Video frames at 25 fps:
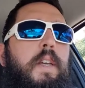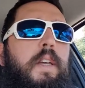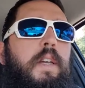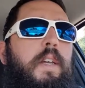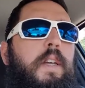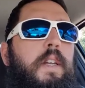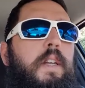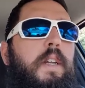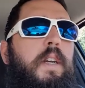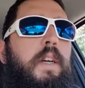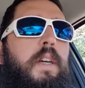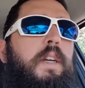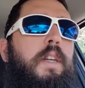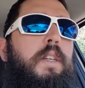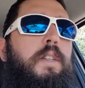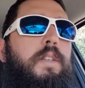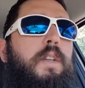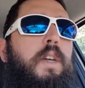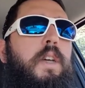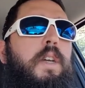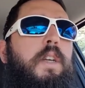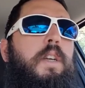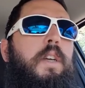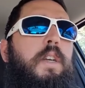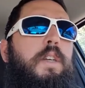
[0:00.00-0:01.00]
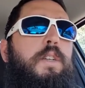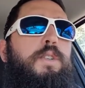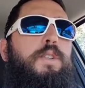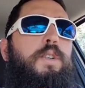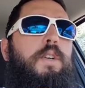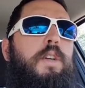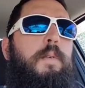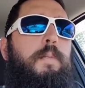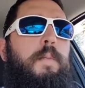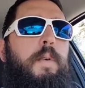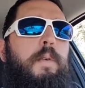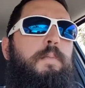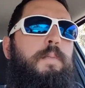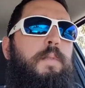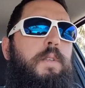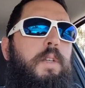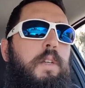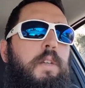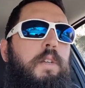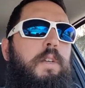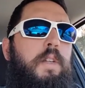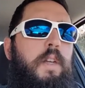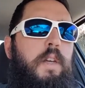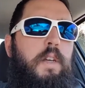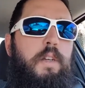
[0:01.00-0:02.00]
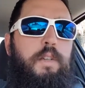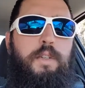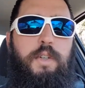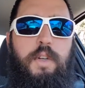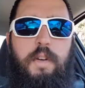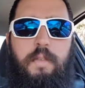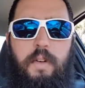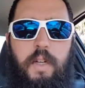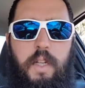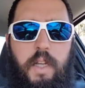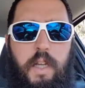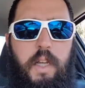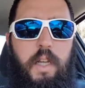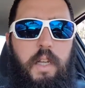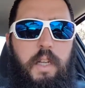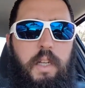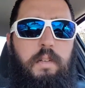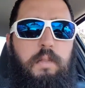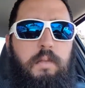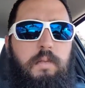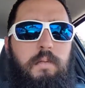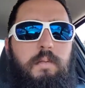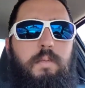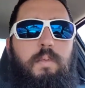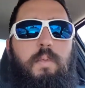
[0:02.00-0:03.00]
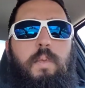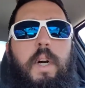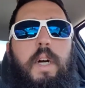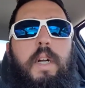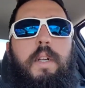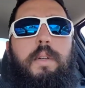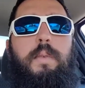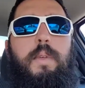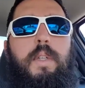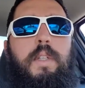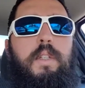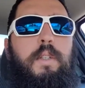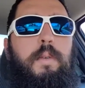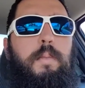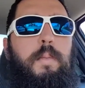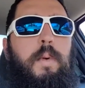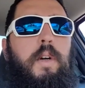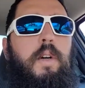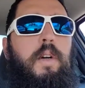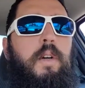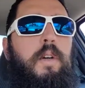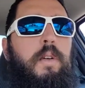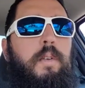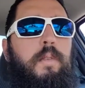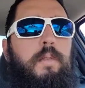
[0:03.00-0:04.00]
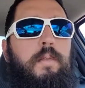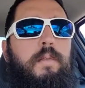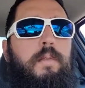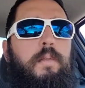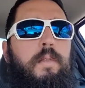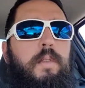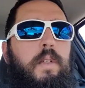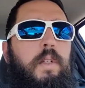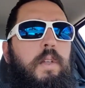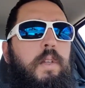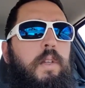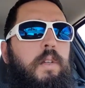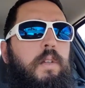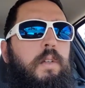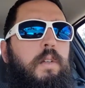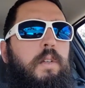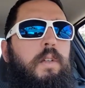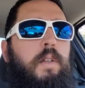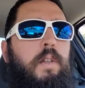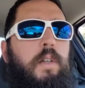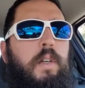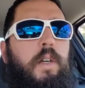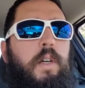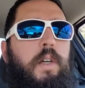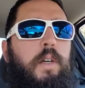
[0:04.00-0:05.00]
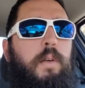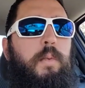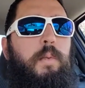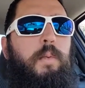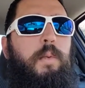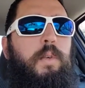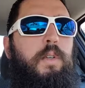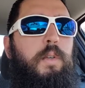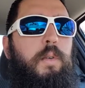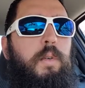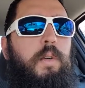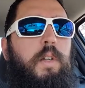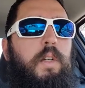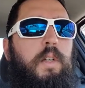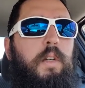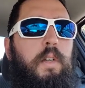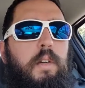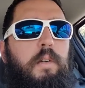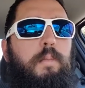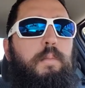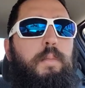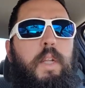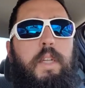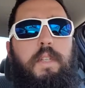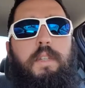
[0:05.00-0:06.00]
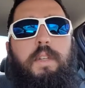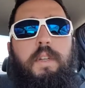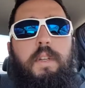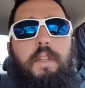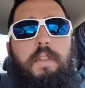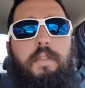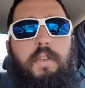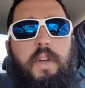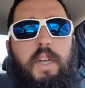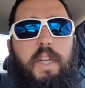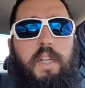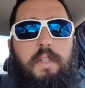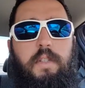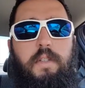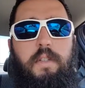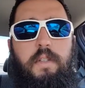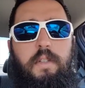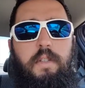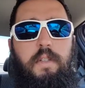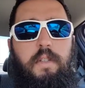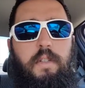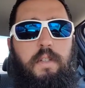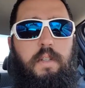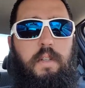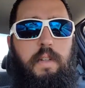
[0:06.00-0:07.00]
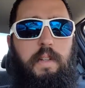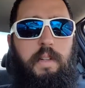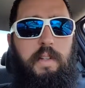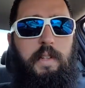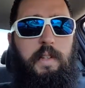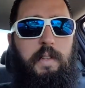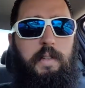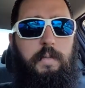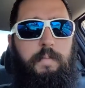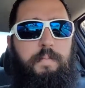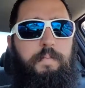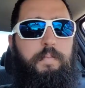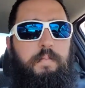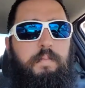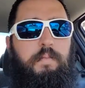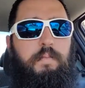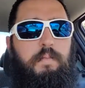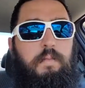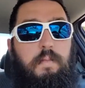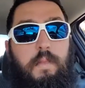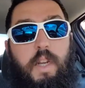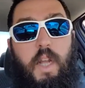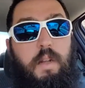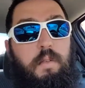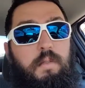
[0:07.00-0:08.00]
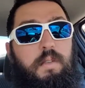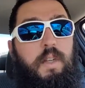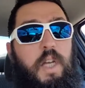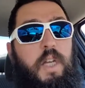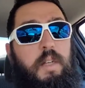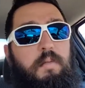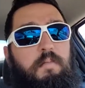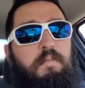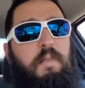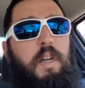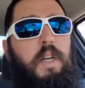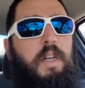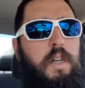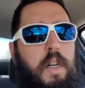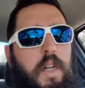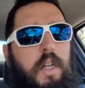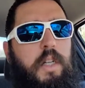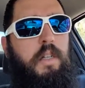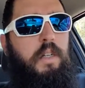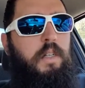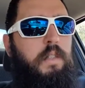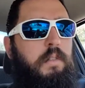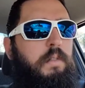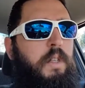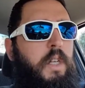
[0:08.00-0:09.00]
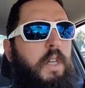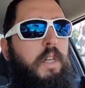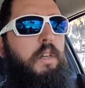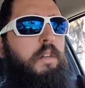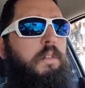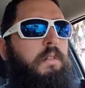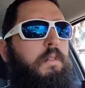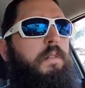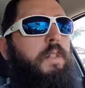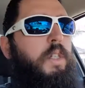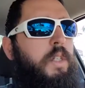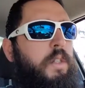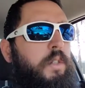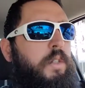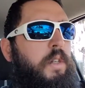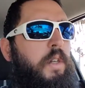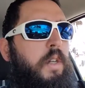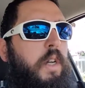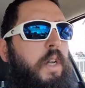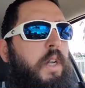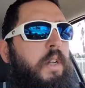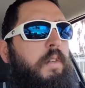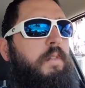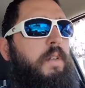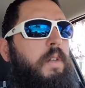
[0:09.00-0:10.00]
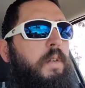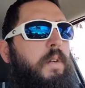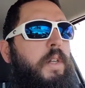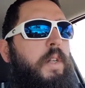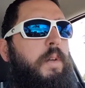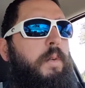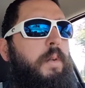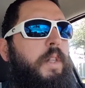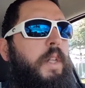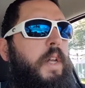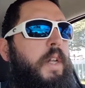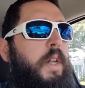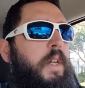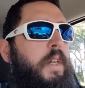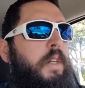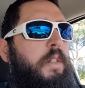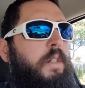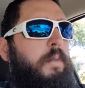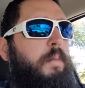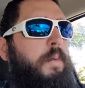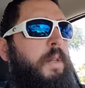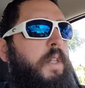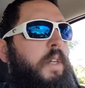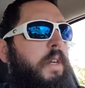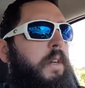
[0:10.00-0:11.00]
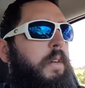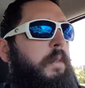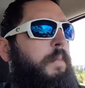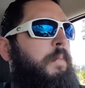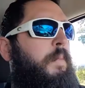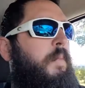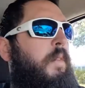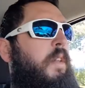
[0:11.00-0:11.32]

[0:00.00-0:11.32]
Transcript: And he's like, oh, you should come up to Niehaus Chevrolet in Wildwood tomorrow. We're doing a blessing of the vets. And I was like, all right, yeah, sounds good. I have no idea what that is. I'll be there.